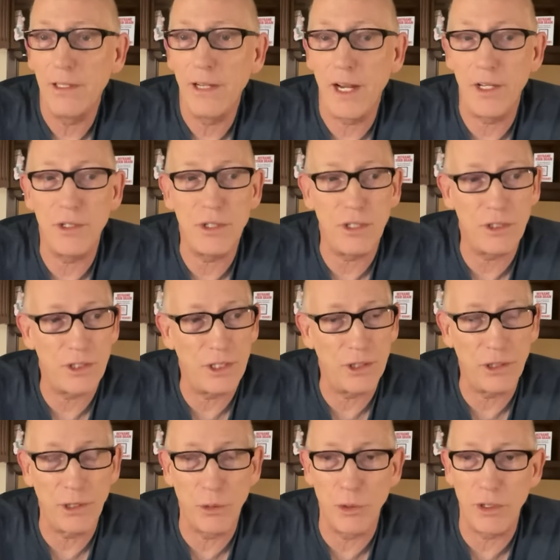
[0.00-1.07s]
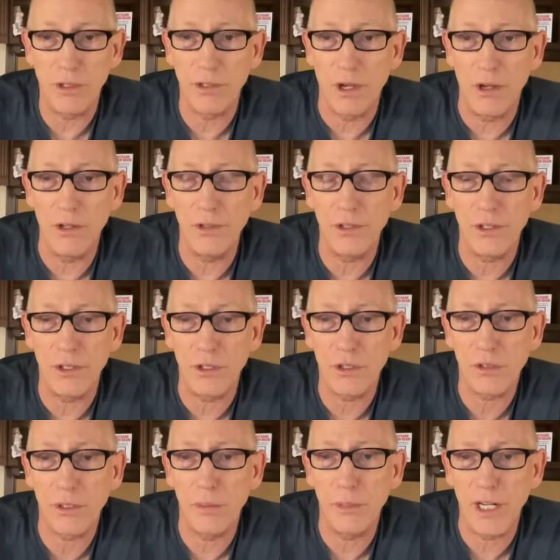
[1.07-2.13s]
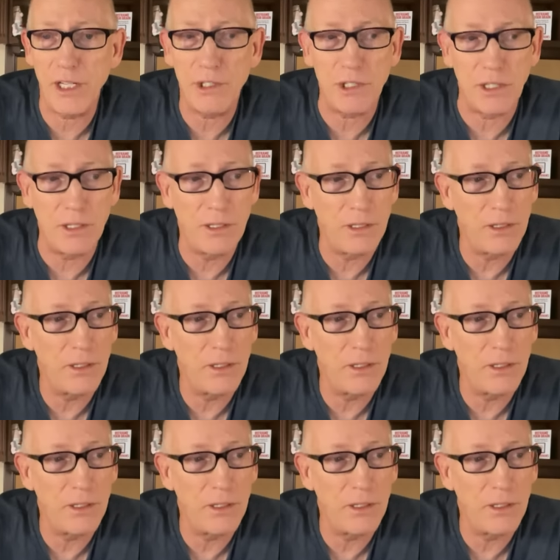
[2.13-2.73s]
And she's dealing with all the discrimination